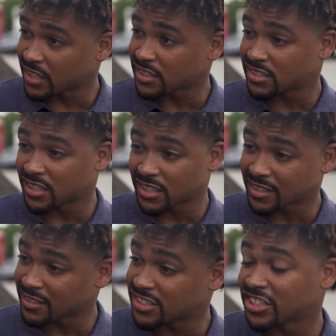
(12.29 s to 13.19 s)
It's
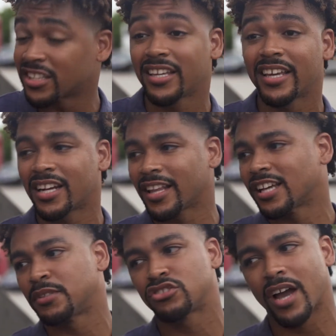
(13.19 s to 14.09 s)
a, it's a good gig and
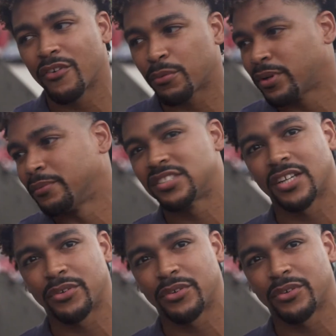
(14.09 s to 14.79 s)
allows me to travel pretty much